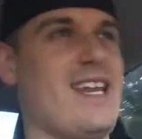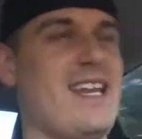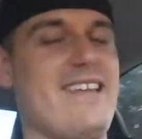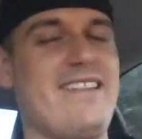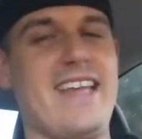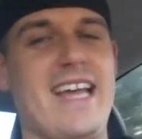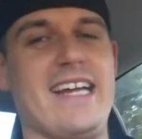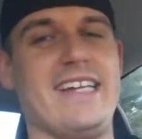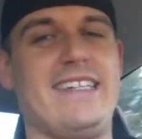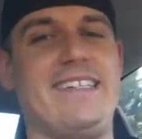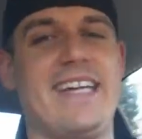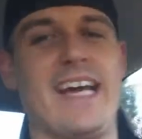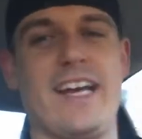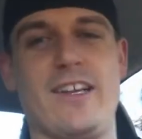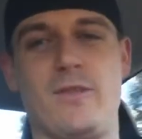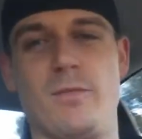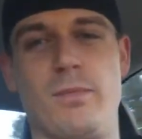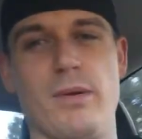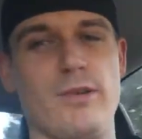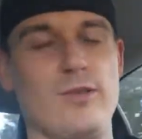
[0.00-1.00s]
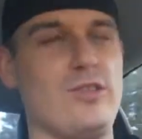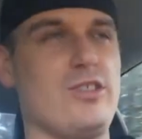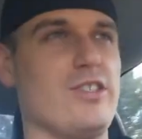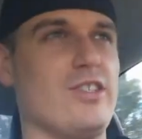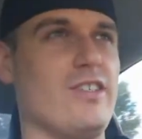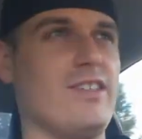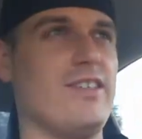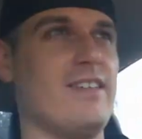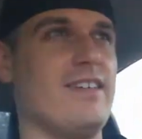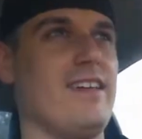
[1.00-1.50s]
It is a test
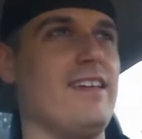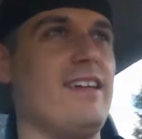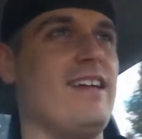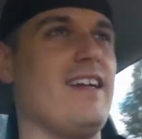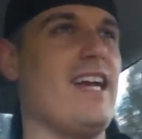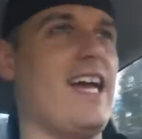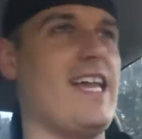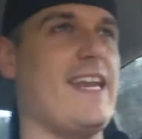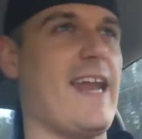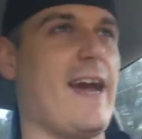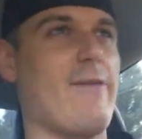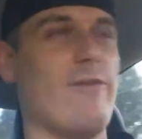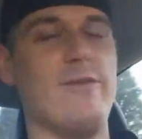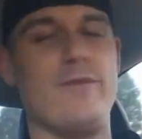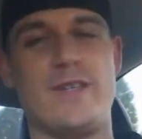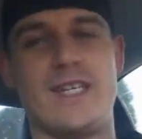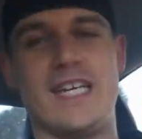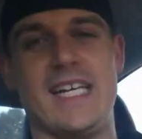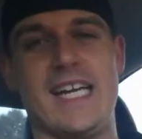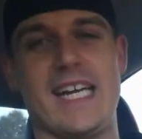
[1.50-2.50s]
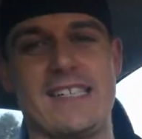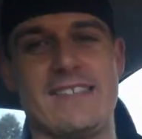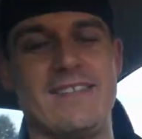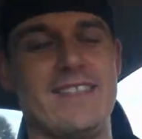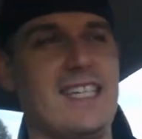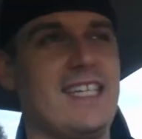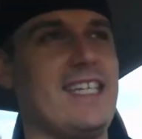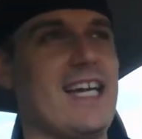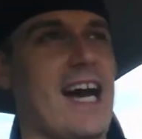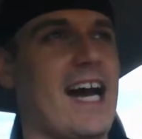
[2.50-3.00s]
booster, and now we've
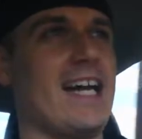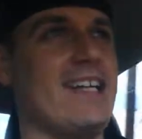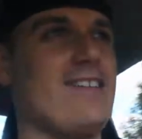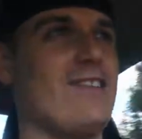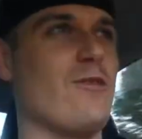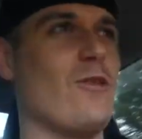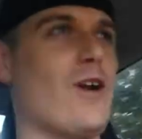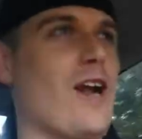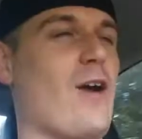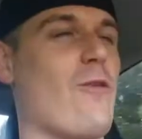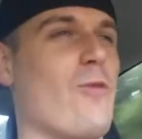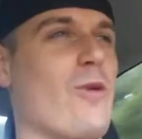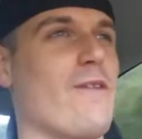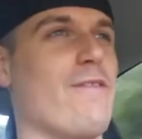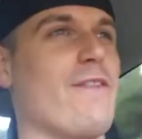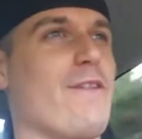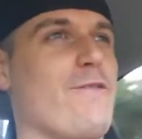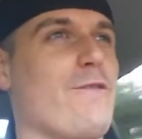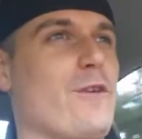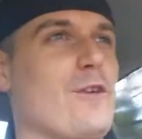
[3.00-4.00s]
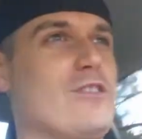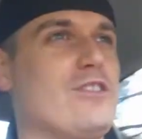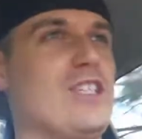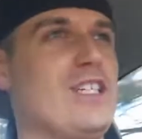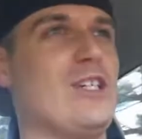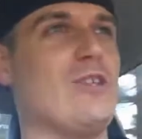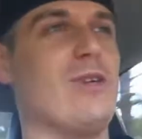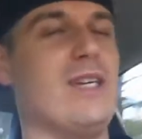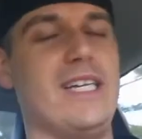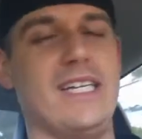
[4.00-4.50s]
connected the dots for how one of the first
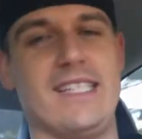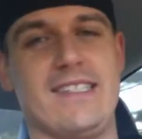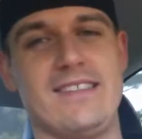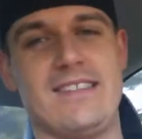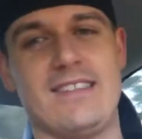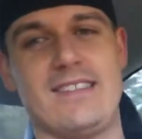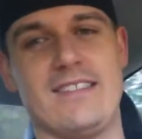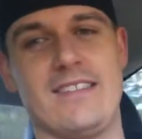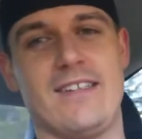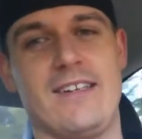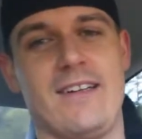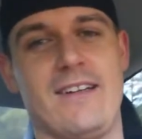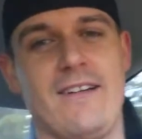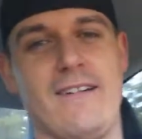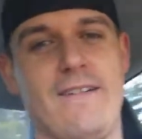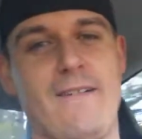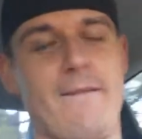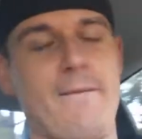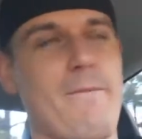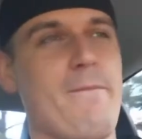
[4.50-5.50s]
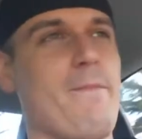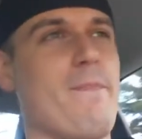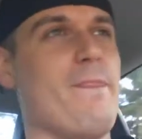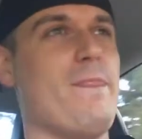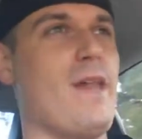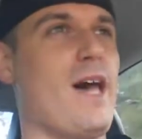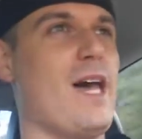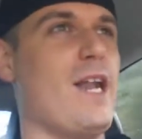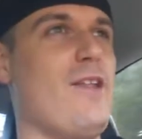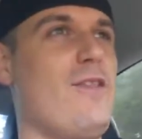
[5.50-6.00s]
ingredients,
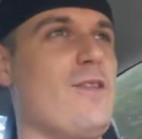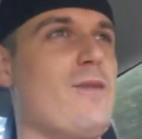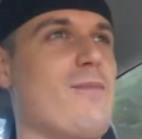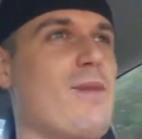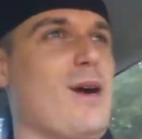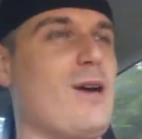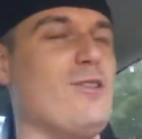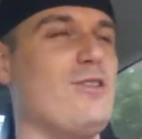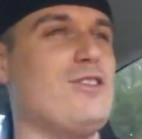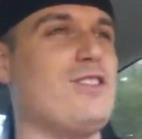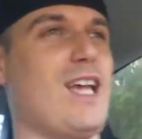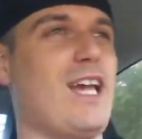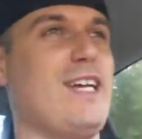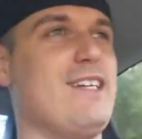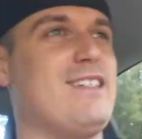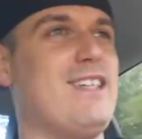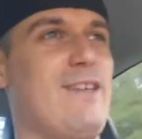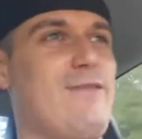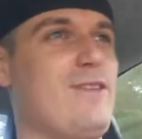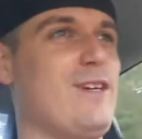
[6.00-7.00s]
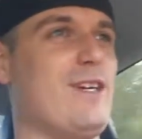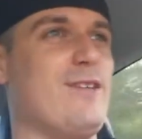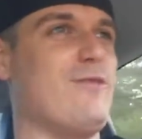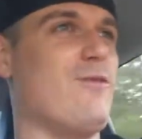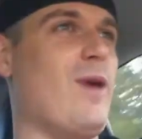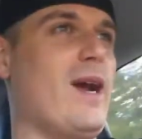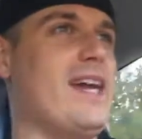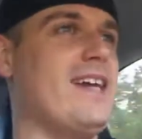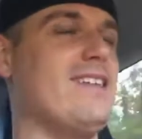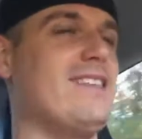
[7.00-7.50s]
not in the most scientific
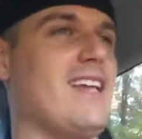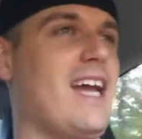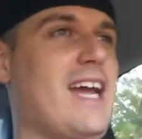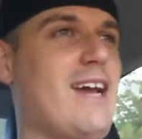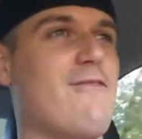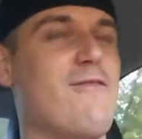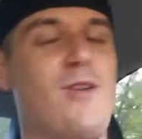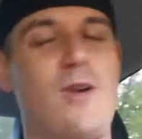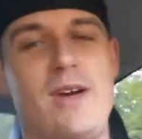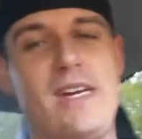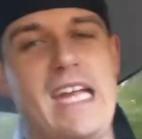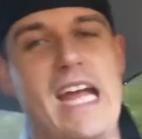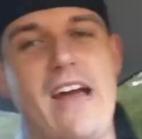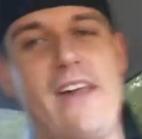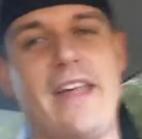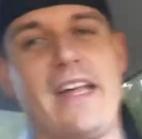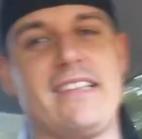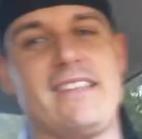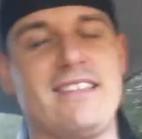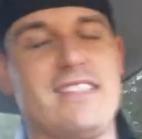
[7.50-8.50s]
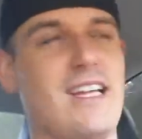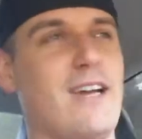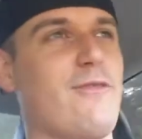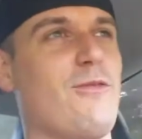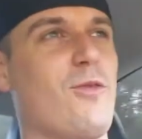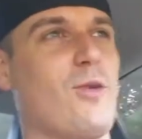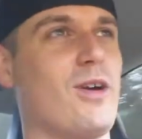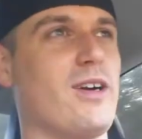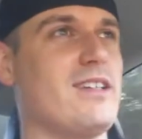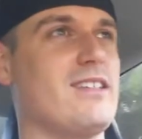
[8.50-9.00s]
of ways. I have no idea how that
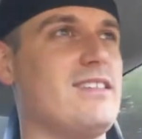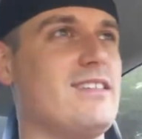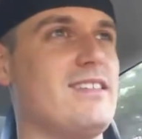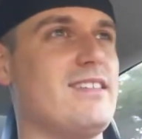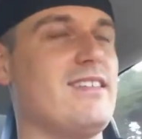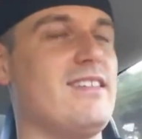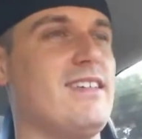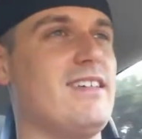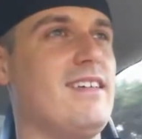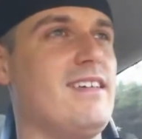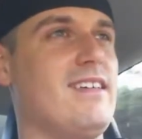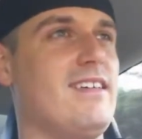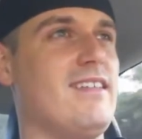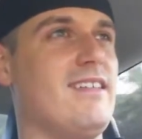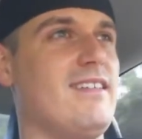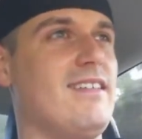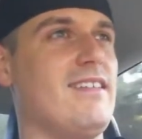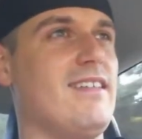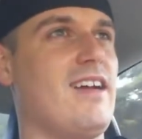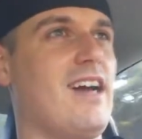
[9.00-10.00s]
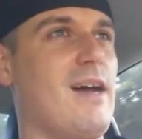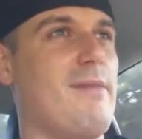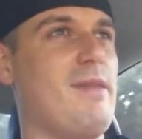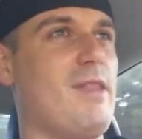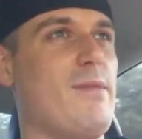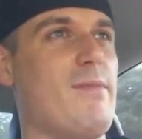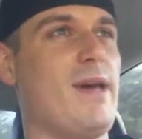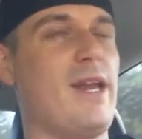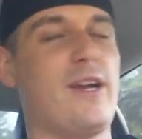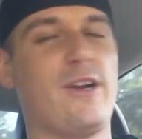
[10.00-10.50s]
stuff works. I'm
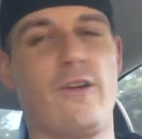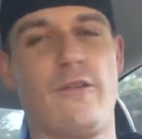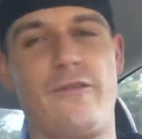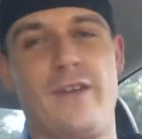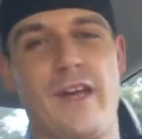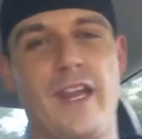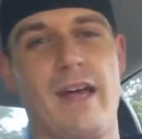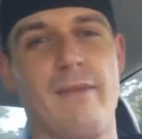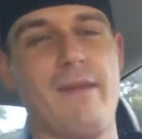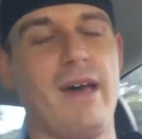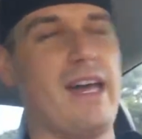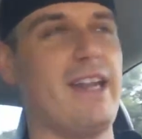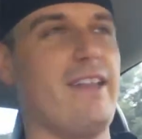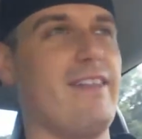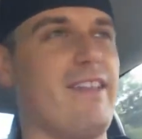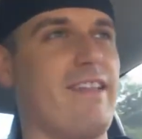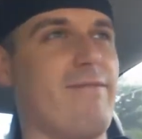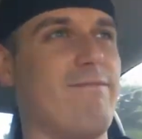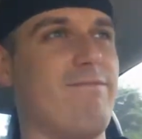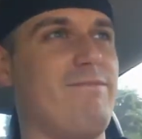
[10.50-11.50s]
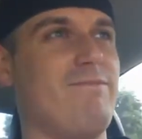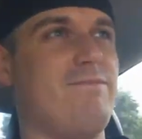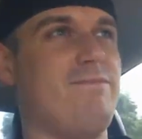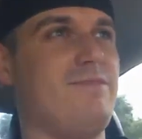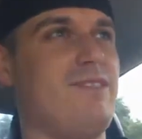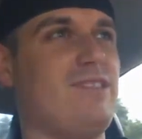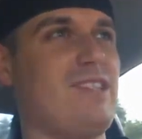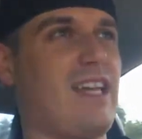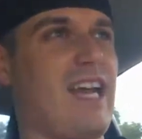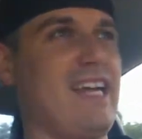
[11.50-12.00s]
in the medical field. I'm not in the
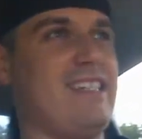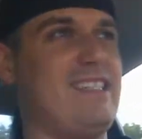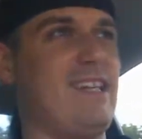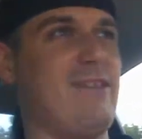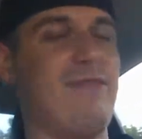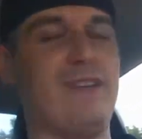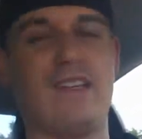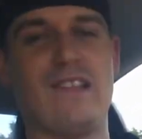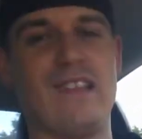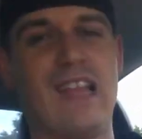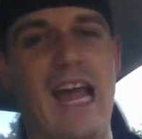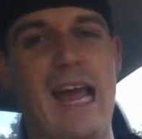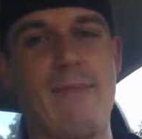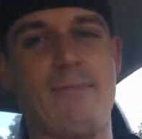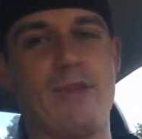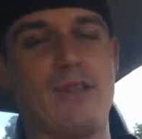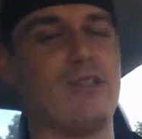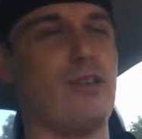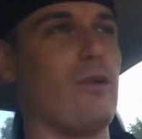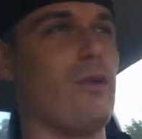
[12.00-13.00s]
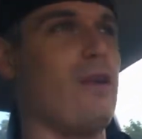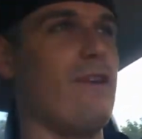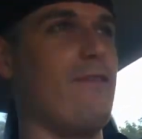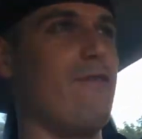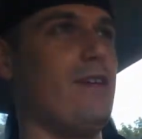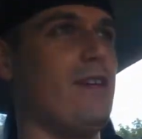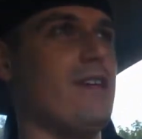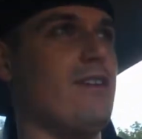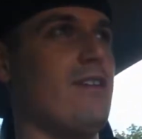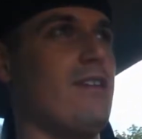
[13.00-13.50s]
scientific laboratory
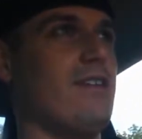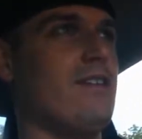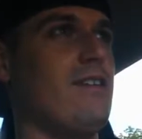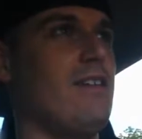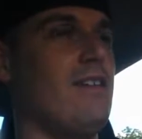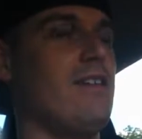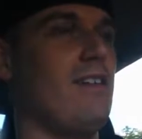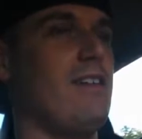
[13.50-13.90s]
field.